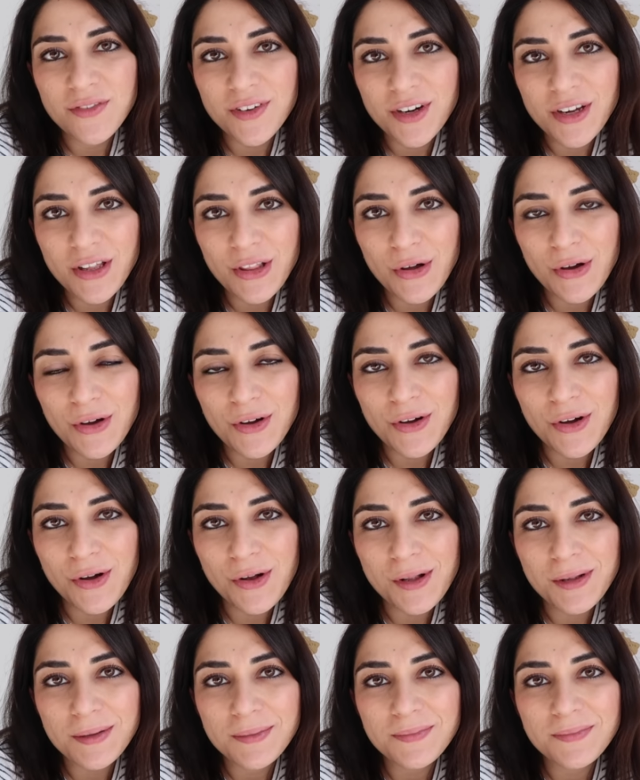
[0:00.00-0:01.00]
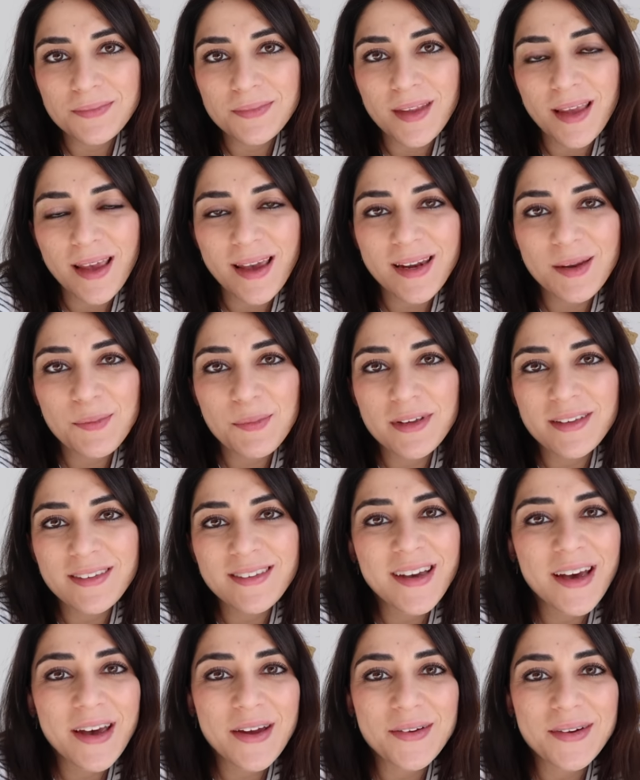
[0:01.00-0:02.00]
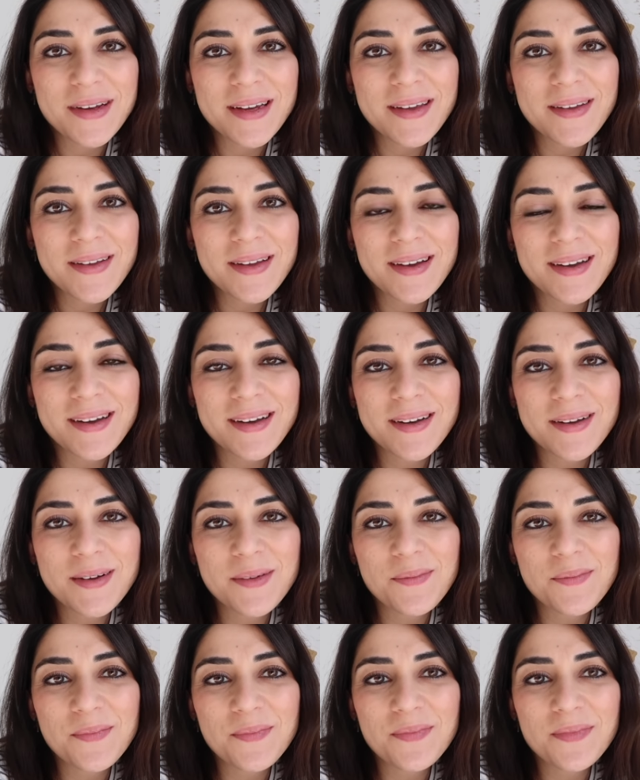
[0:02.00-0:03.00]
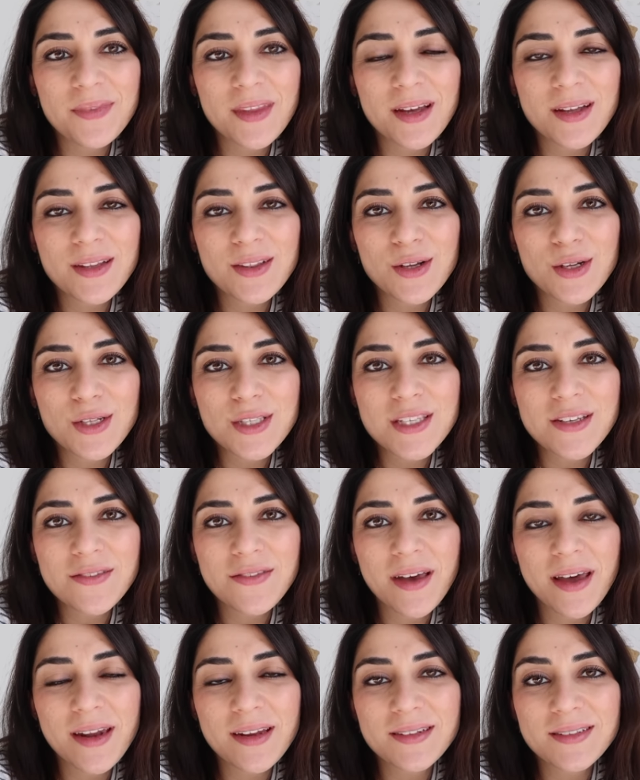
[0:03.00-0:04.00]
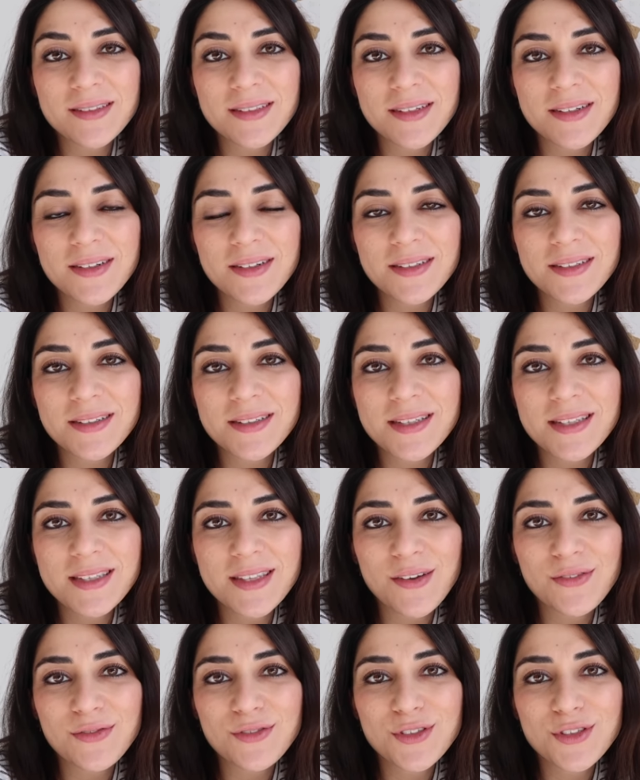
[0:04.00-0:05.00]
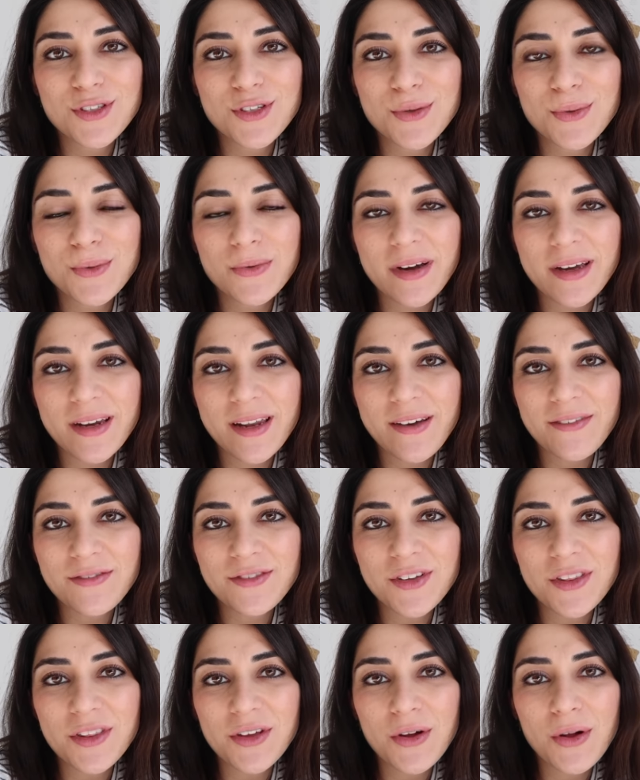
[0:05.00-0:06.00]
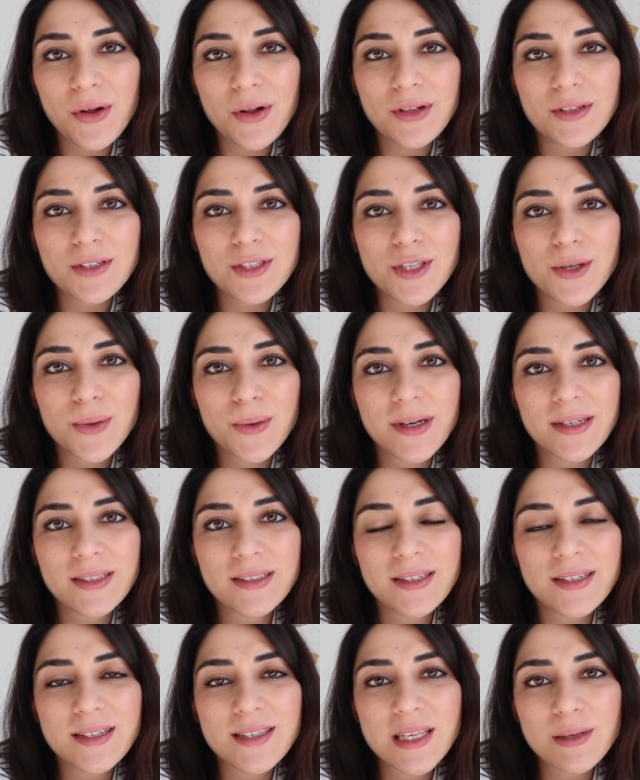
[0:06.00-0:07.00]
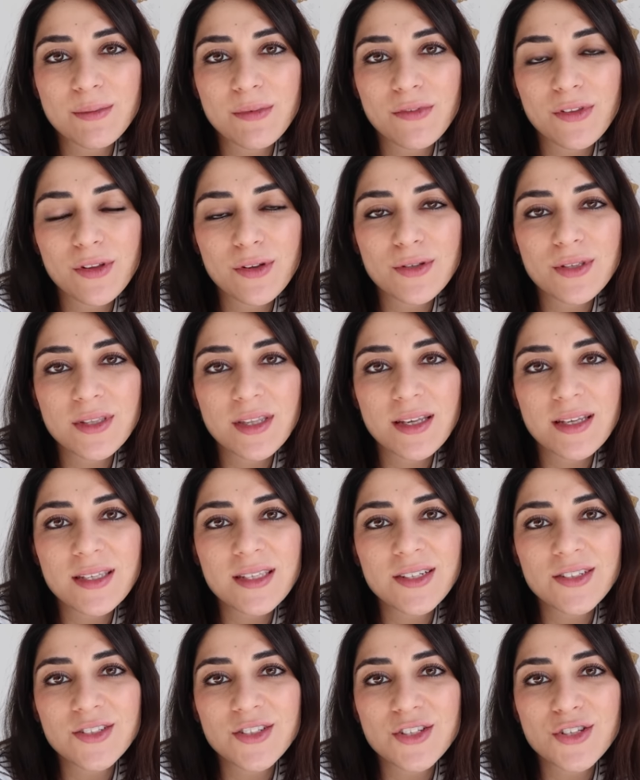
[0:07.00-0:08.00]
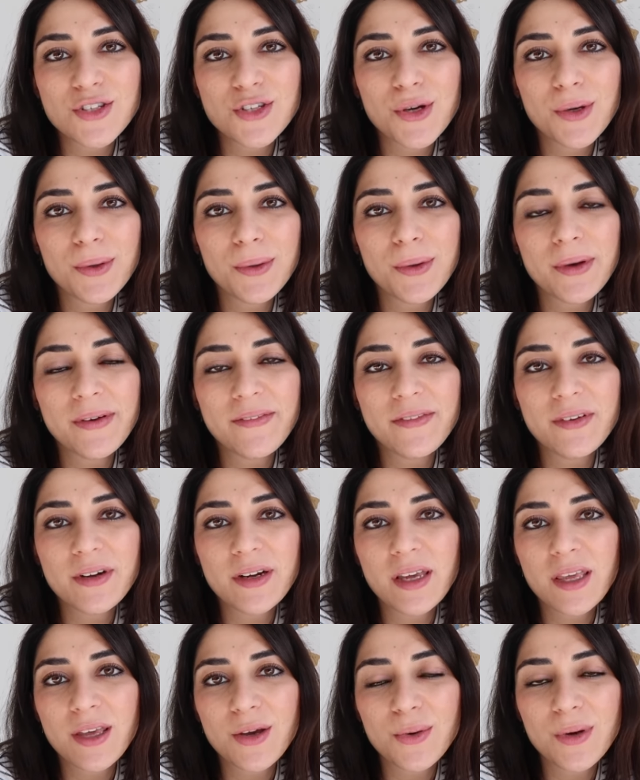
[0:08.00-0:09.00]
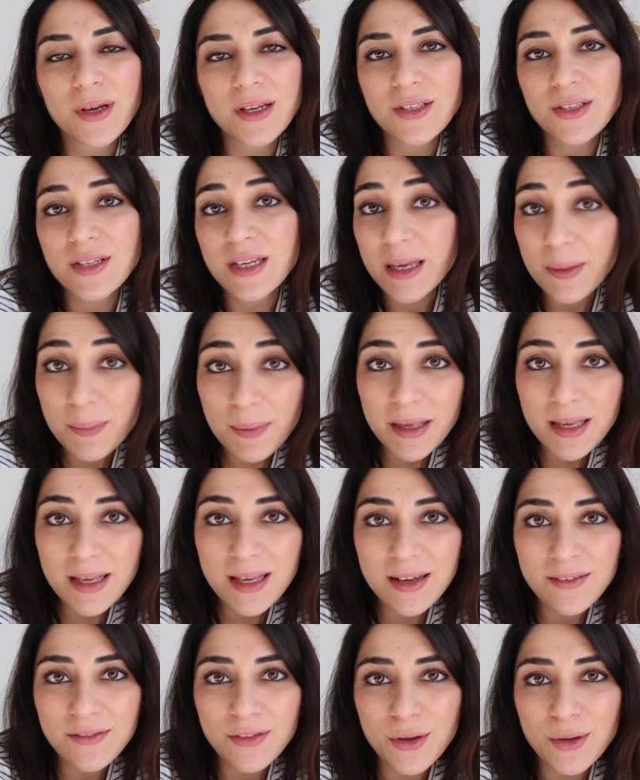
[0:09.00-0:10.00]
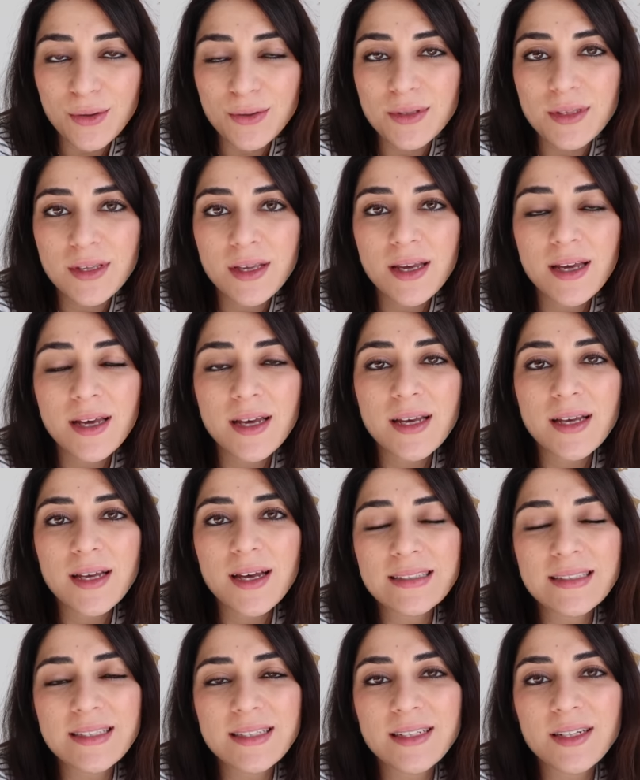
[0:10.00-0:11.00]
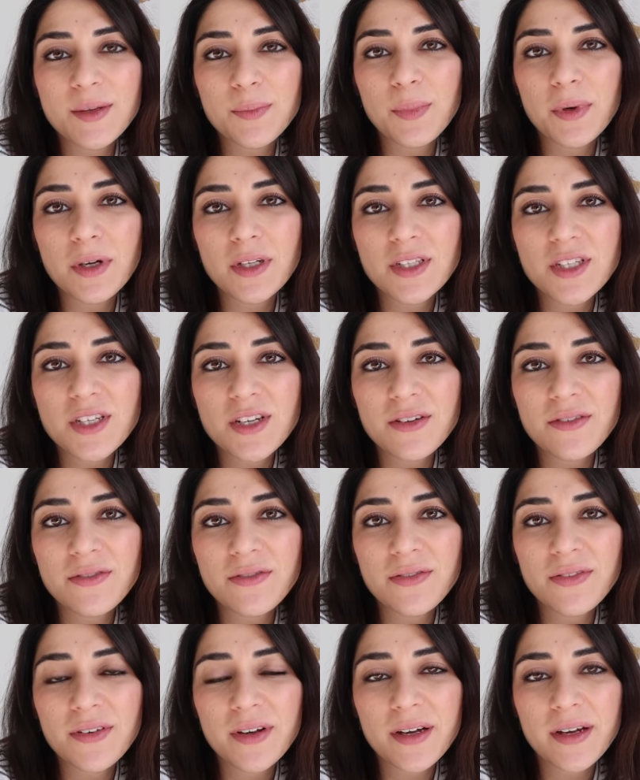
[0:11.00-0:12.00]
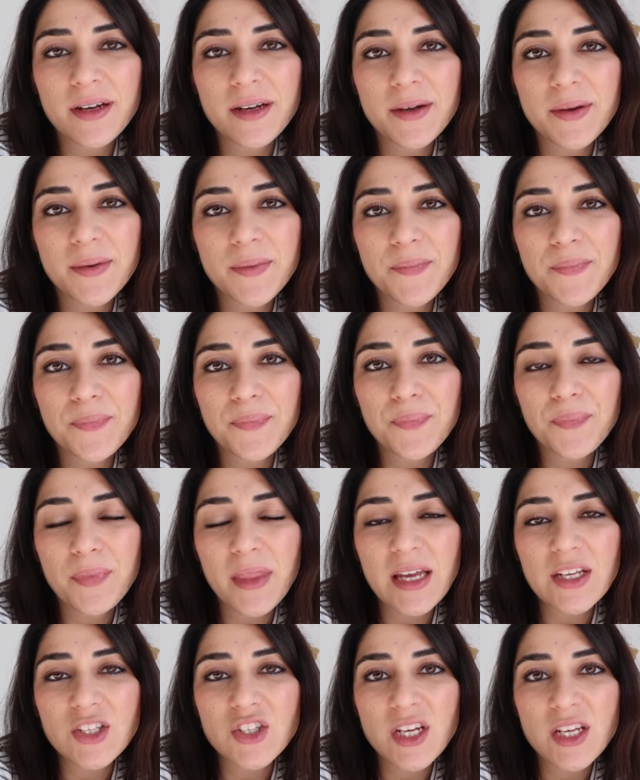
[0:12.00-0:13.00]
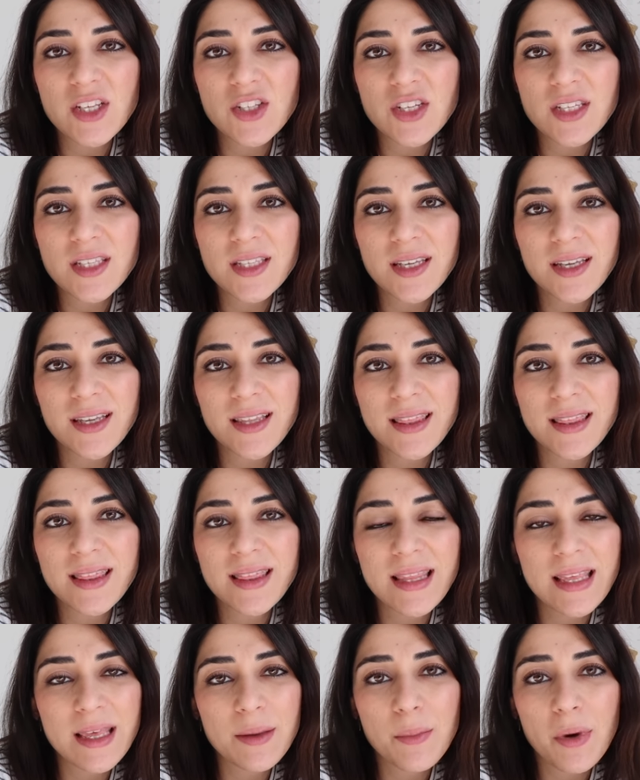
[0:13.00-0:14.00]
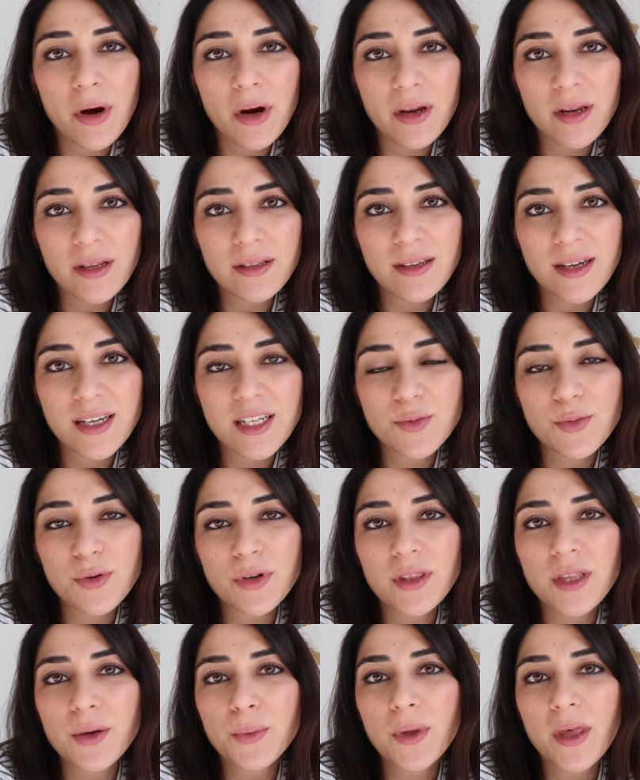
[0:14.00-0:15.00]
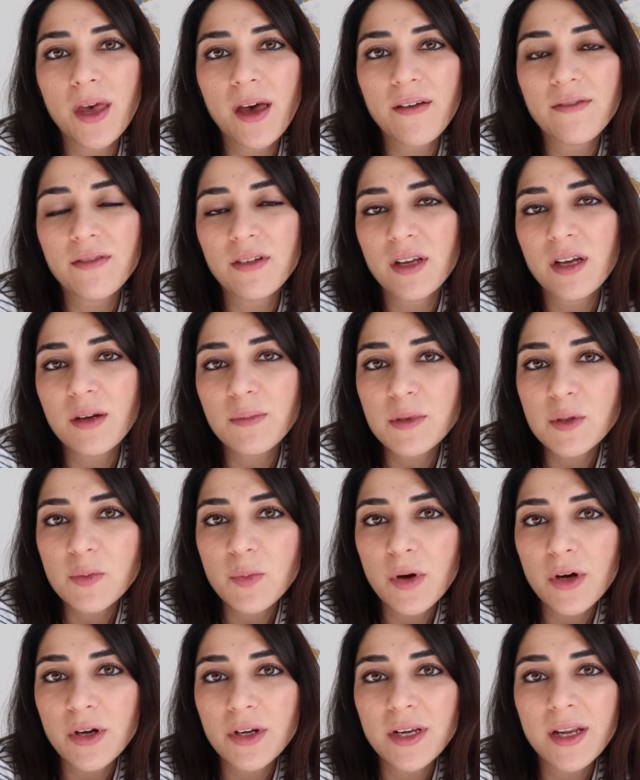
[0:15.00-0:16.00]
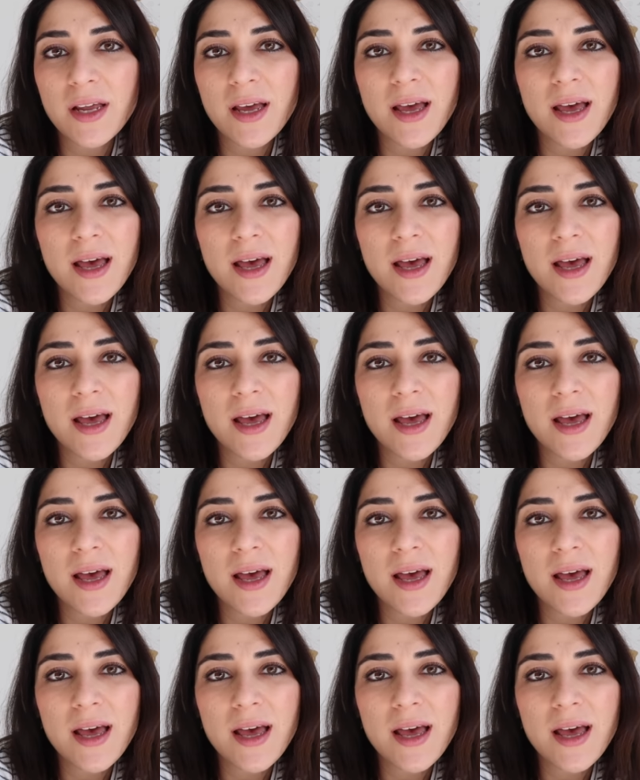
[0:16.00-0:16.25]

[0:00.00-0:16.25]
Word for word: a very long call and a bit tiring. Um, lots of analytical stuff to do right after the call, so I did some of those things. I'll just show you a very quick sneak peek of those. I did a bunch of um, changes in the marketing dashboard that we have in HubSpot.